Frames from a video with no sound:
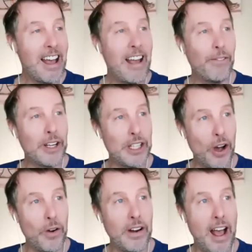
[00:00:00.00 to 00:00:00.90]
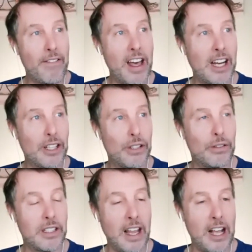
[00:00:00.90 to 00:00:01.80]
If yeah. we don't have that attuned
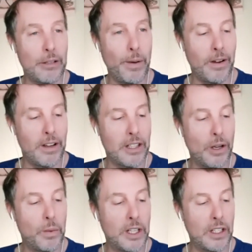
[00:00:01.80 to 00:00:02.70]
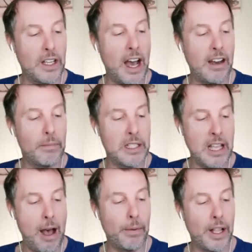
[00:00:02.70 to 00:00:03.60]
detached parent that we could kind of
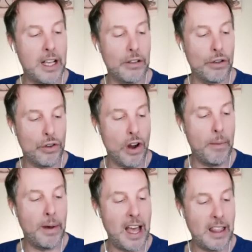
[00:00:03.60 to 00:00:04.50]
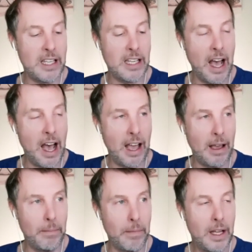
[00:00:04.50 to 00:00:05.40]
metabolize our trauma at the
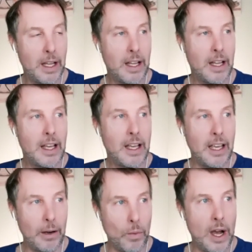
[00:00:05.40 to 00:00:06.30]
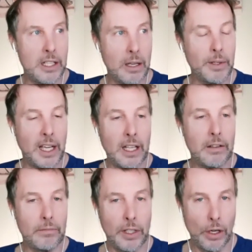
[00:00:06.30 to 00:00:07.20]
time, it winds up
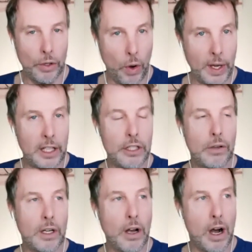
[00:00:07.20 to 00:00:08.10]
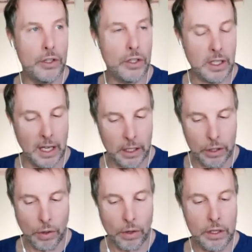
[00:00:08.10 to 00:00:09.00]
getting you know going into your unconscious getting
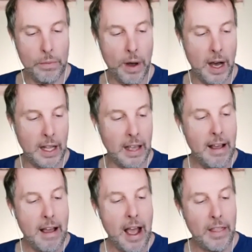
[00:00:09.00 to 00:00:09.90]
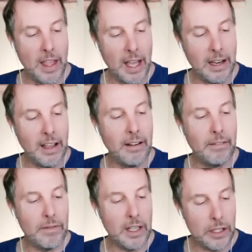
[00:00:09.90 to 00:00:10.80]
stored in your body and then it
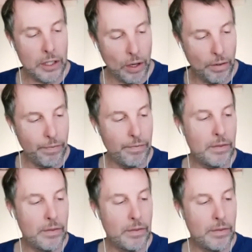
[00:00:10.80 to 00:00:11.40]
it sort of